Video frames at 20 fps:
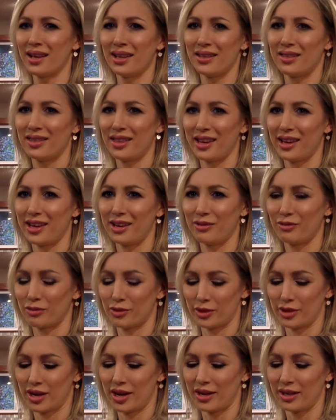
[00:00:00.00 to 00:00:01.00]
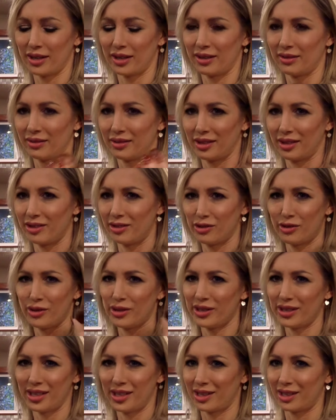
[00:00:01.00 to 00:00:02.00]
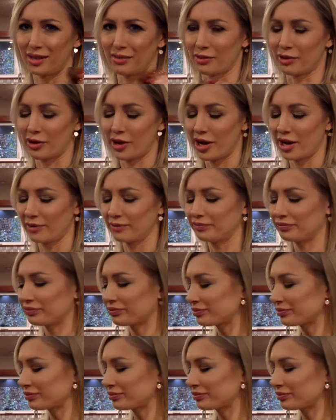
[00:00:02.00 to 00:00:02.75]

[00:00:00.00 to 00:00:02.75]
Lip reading: they were not, you couldn't eat them, okay?